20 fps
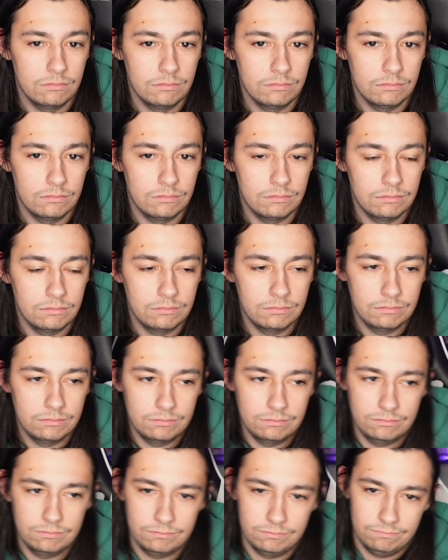
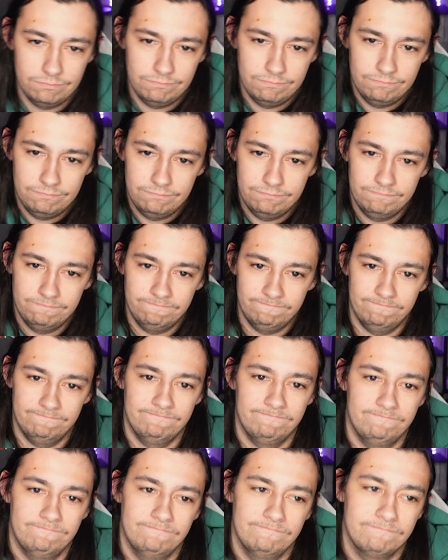
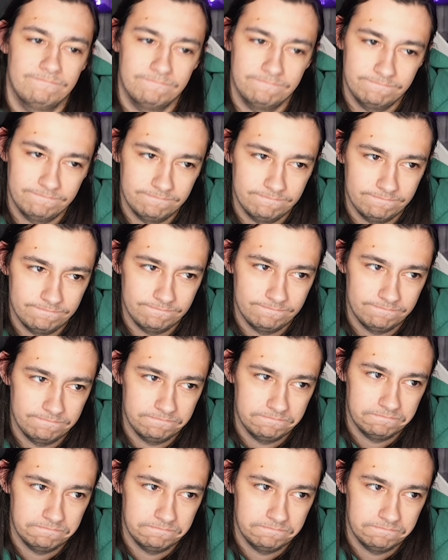(silence)